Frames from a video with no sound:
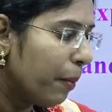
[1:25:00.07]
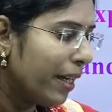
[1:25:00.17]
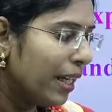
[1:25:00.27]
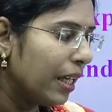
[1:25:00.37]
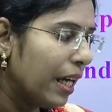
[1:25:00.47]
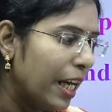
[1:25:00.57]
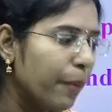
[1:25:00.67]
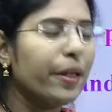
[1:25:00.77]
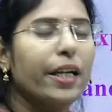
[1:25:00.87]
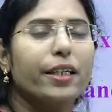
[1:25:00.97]
be
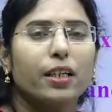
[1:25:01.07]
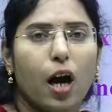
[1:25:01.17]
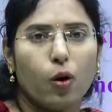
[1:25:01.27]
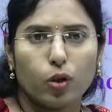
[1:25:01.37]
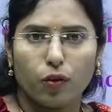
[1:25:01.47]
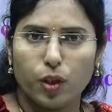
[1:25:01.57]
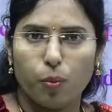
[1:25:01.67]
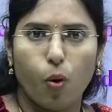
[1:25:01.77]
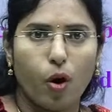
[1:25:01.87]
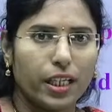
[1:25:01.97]
eliminated out of the
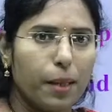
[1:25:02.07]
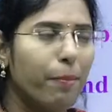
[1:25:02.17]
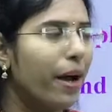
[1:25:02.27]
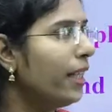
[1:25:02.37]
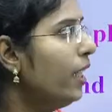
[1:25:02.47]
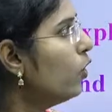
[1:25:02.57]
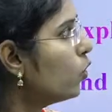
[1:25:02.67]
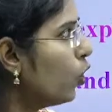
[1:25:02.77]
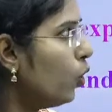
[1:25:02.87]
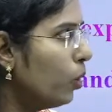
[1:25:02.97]
body by
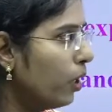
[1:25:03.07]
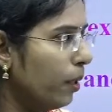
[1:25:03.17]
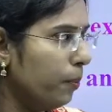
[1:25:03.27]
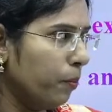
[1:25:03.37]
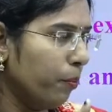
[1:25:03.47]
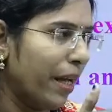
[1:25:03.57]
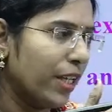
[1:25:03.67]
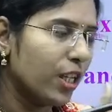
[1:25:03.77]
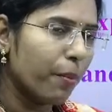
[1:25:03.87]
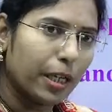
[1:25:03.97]
two
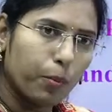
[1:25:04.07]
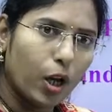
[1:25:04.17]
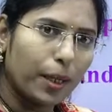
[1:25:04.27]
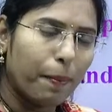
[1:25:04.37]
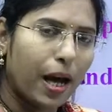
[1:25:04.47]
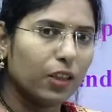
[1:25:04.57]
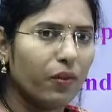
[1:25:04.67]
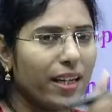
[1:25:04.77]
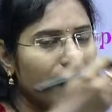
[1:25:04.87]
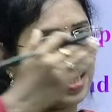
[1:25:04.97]
major metabolic
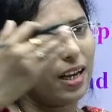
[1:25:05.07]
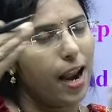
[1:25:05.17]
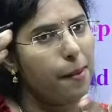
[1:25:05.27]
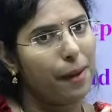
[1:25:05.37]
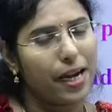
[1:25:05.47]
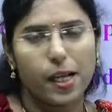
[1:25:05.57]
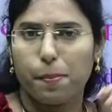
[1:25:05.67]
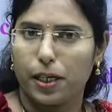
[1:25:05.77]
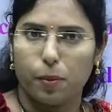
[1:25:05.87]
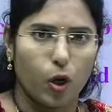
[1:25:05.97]
pathway is there and minor
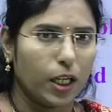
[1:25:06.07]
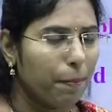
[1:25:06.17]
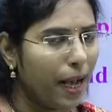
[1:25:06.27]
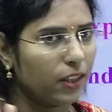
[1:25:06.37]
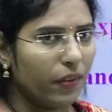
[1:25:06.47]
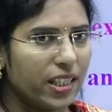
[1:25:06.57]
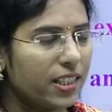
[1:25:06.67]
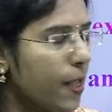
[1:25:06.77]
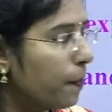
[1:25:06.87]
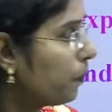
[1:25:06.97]
metabolic pathway is there.